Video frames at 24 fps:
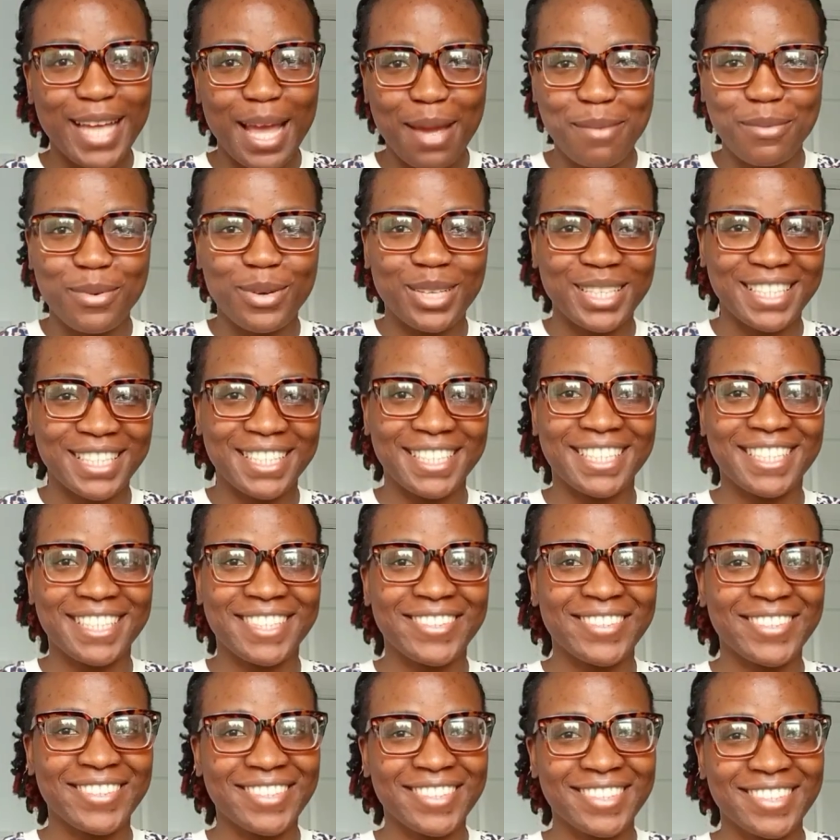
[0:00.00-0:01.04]
I brought
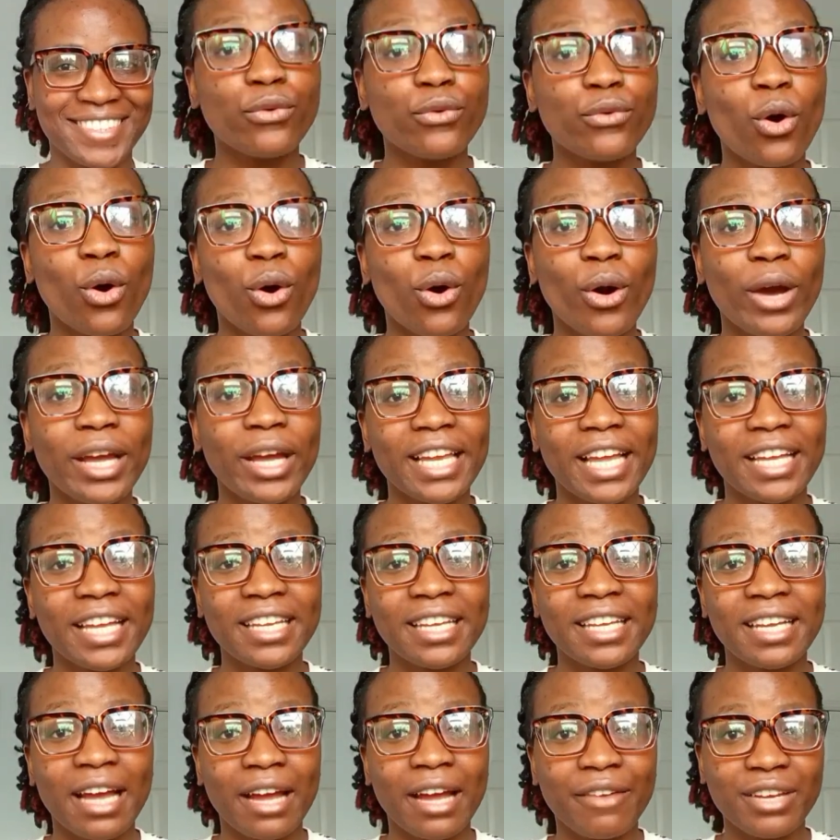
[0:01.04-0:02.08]
it. For oil, I
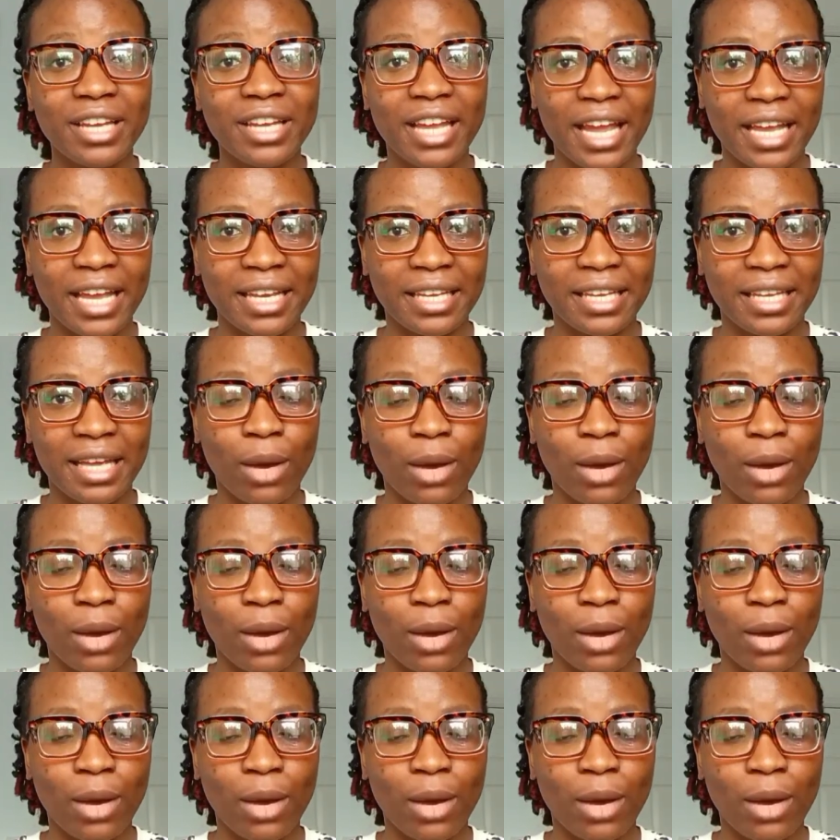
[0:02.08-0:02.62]
didn't carry any.